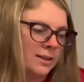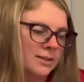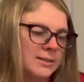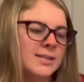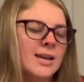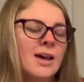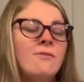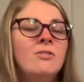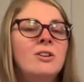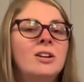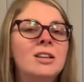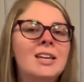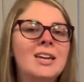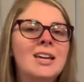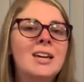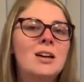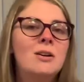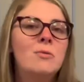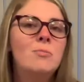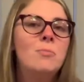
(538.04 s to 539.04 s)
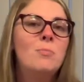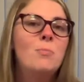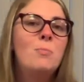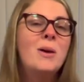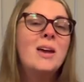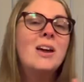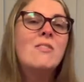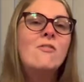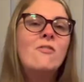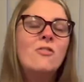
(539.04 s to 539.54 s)
definitely a
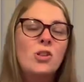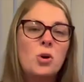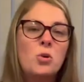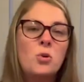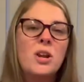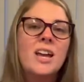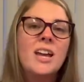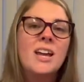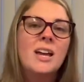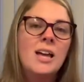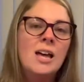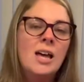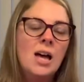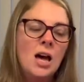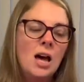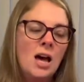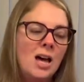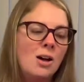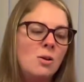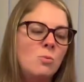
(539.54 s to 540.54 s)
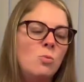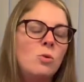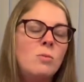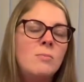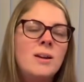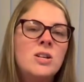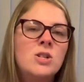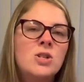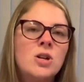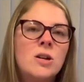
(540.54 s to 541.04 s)
big floaty. We'll
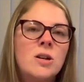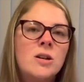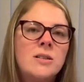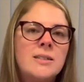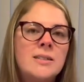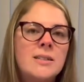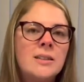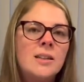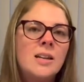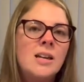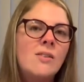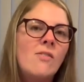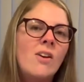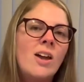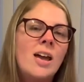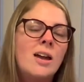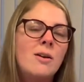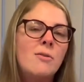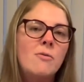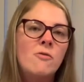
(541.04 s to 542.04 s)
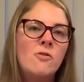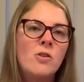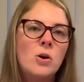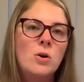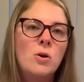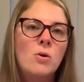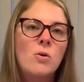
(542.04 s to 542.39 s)
make sure to leave a photo